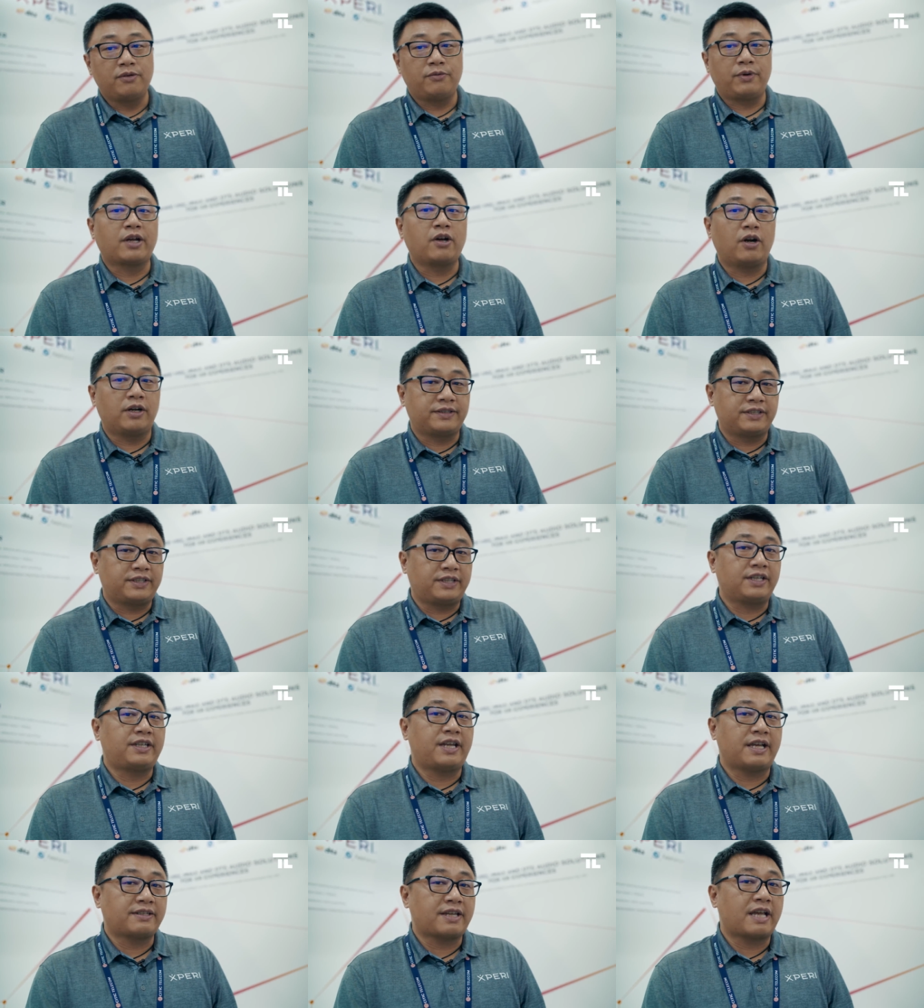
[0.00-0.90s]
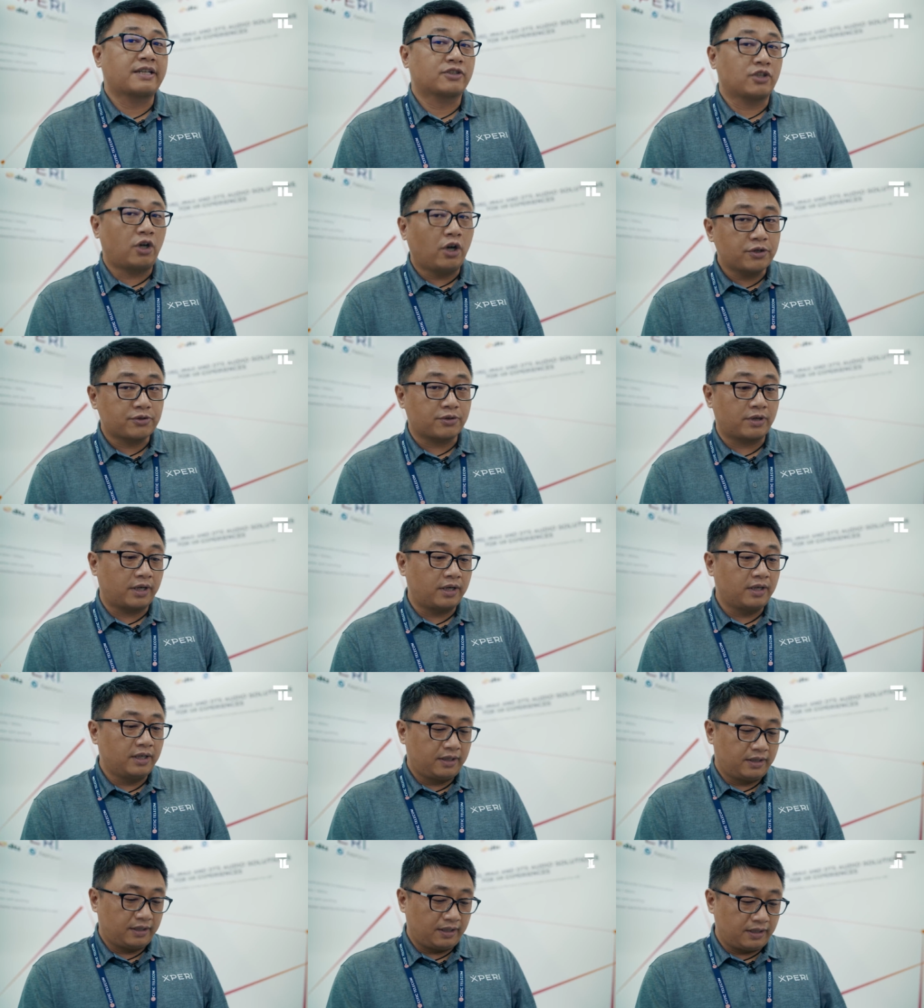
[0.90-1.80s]
We call the DTS:X Ultra
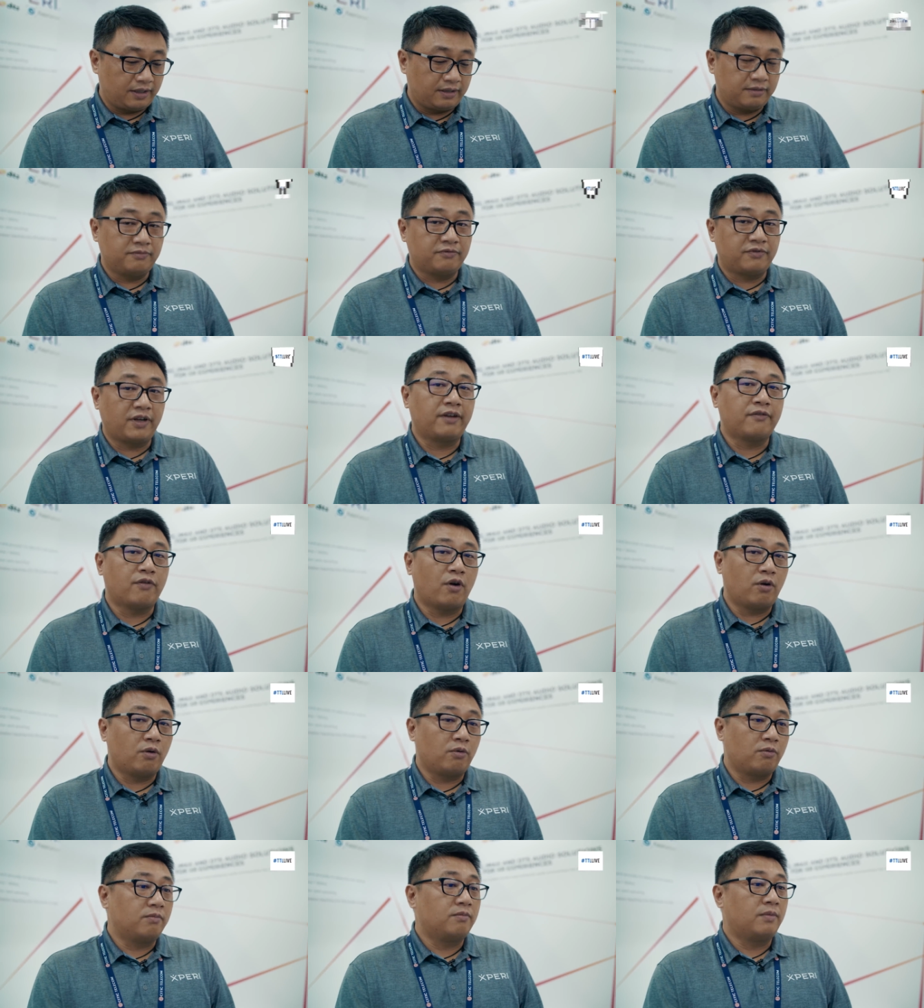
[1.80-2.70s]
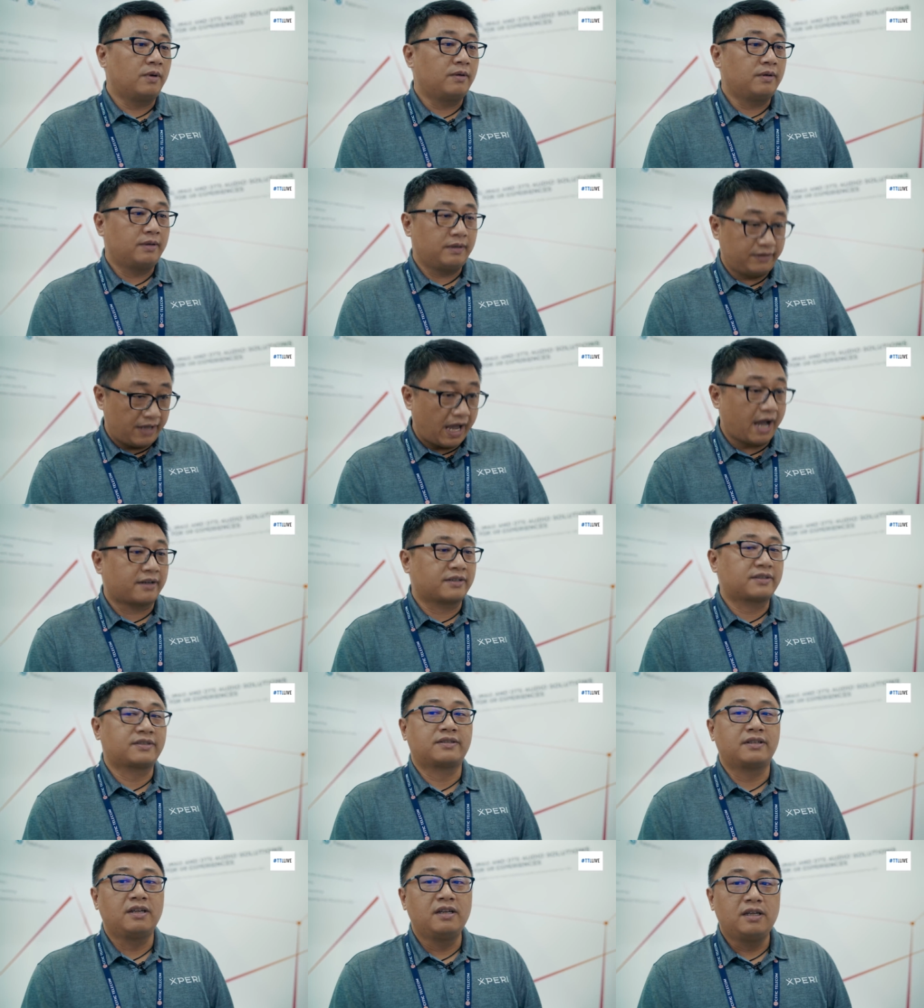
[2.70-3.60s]
in Vivo
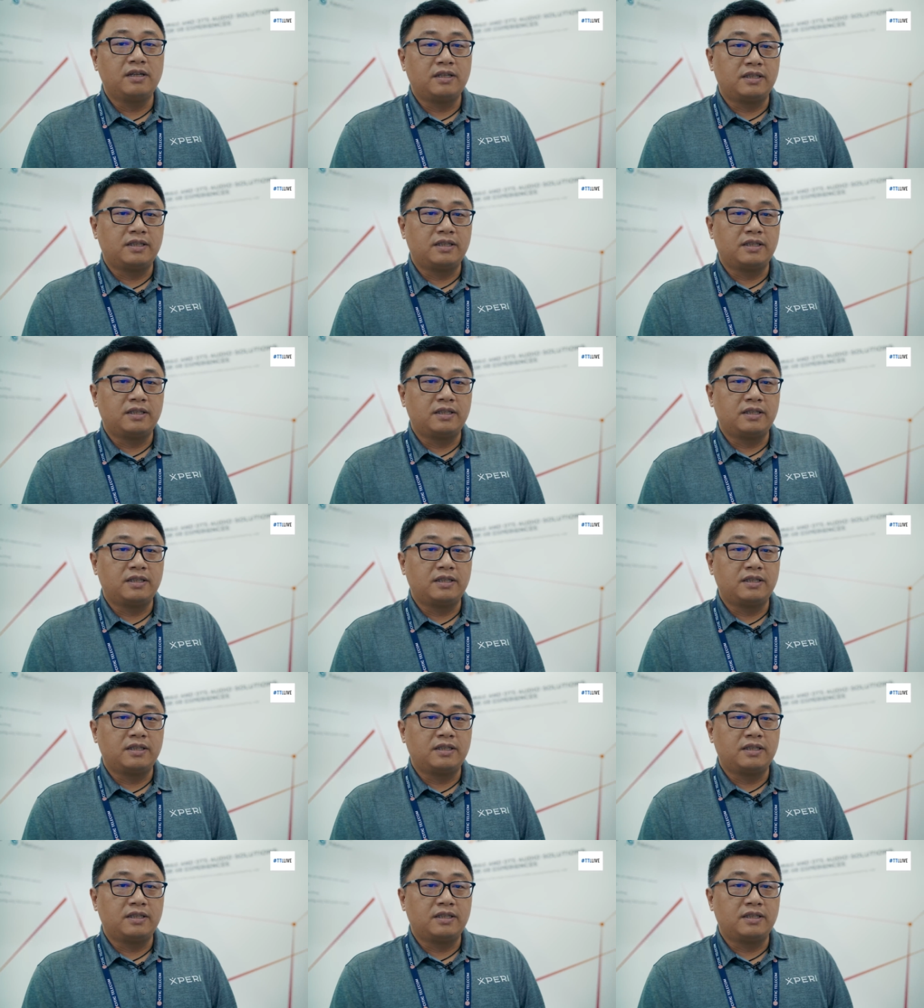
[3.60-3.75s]
Nex.